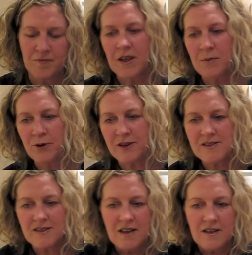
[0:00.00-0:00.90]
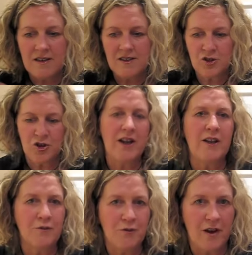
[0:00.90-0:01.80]
it brings an
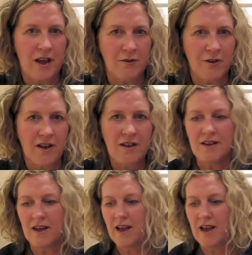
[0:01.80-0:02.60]
Australian flavour,